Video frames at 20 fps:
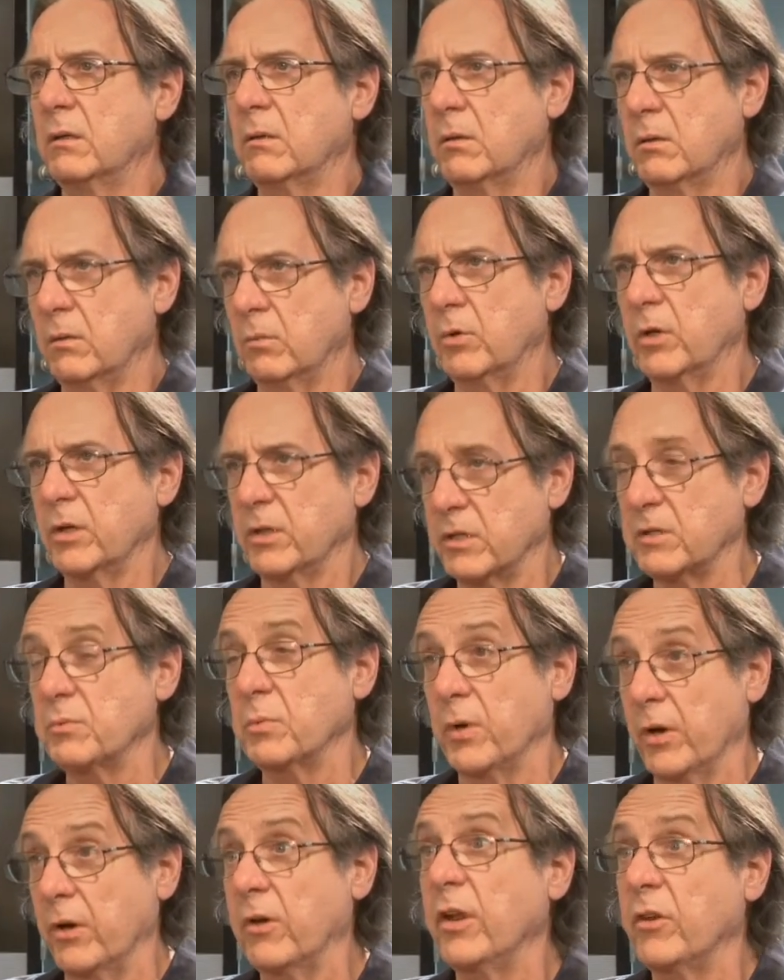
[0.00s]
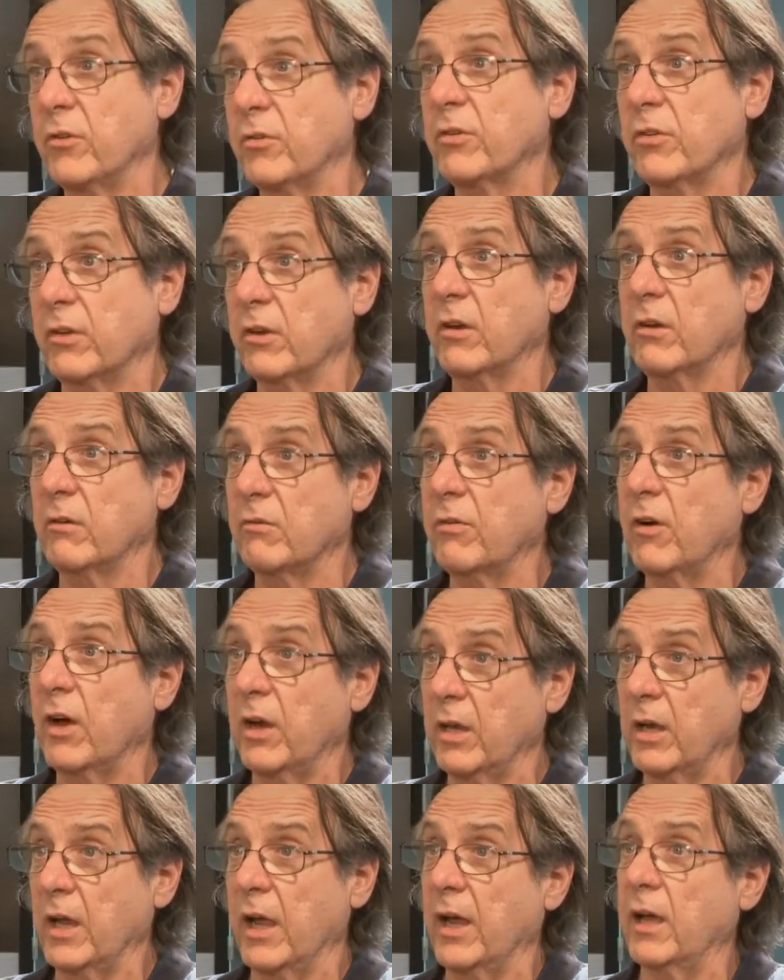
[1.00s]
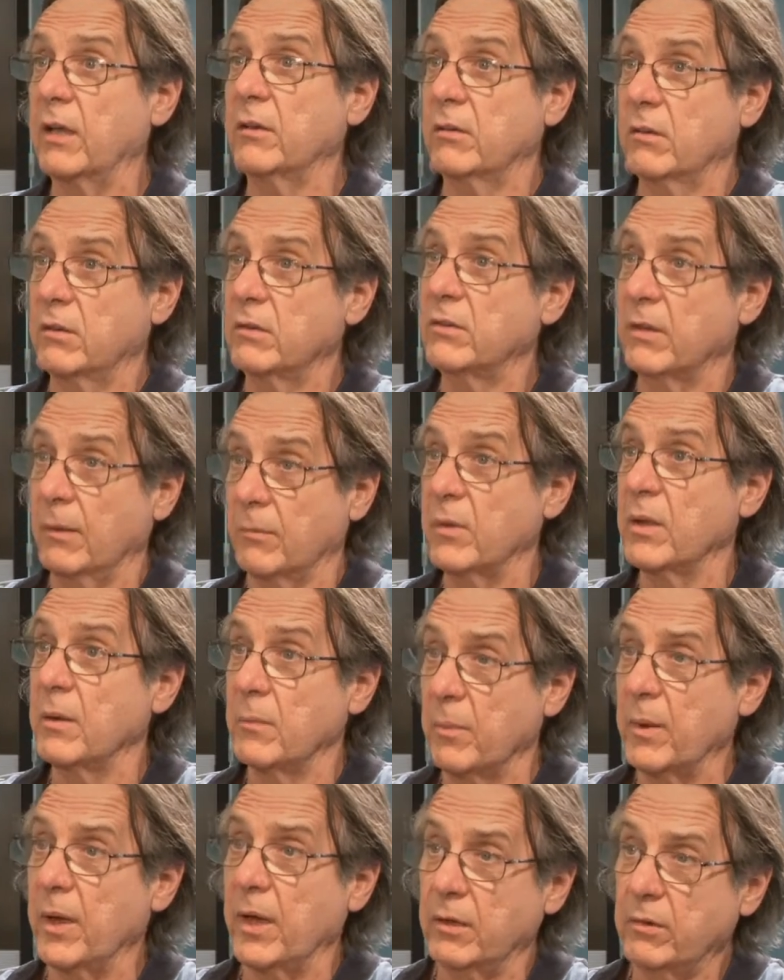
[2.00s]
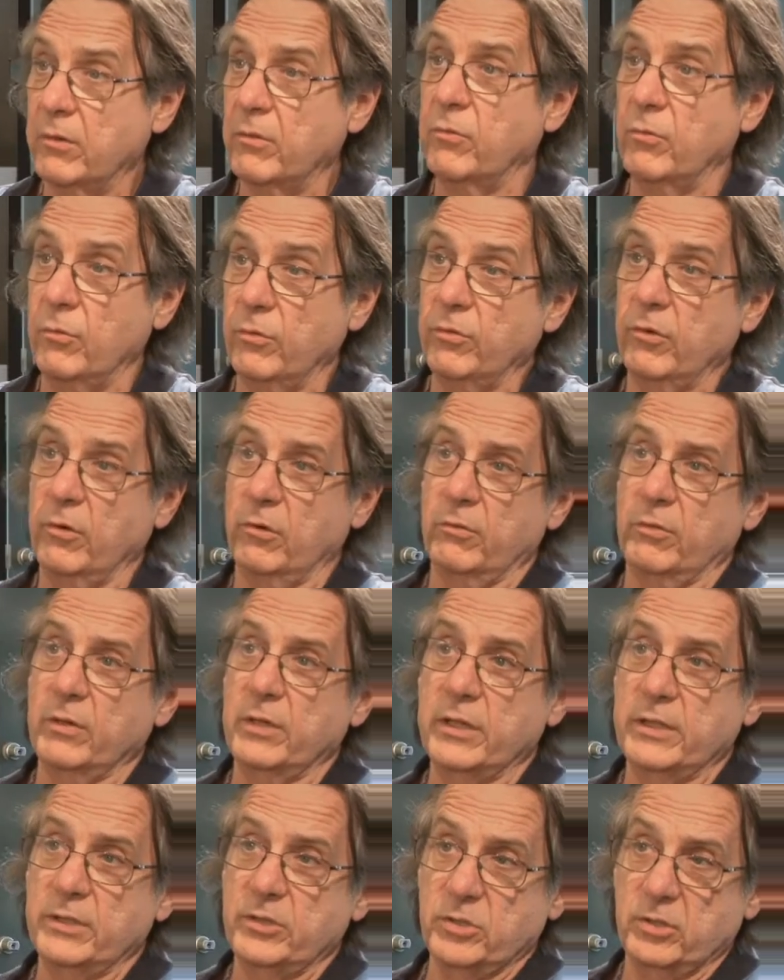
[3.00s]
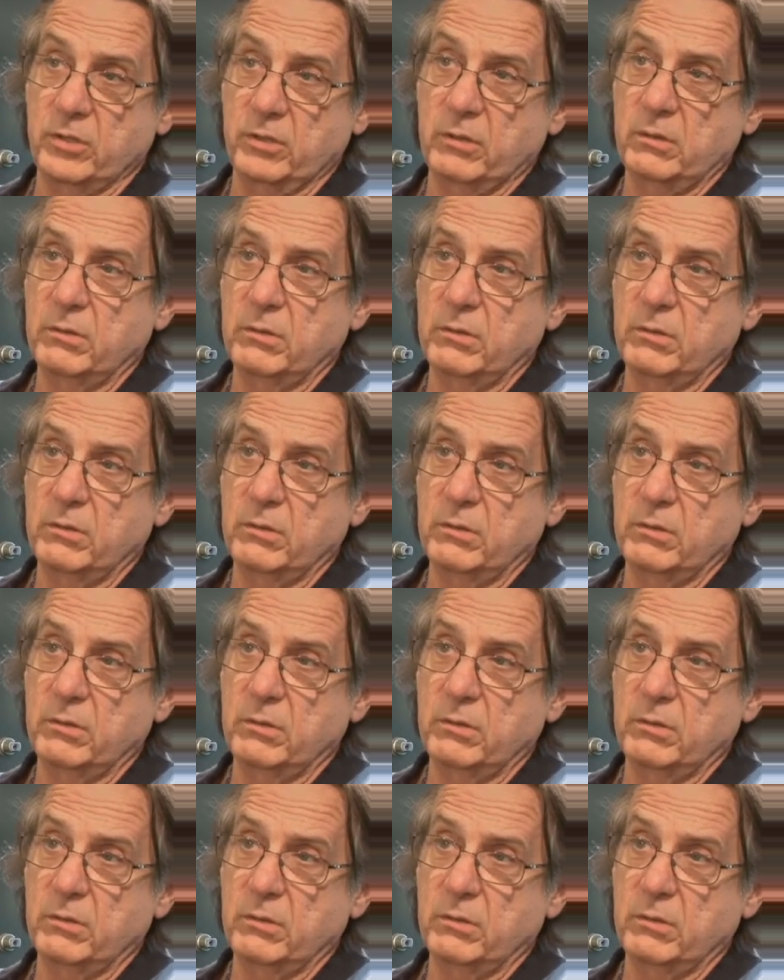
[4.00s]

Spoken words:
What it is we're interested in finding out something about through sonification.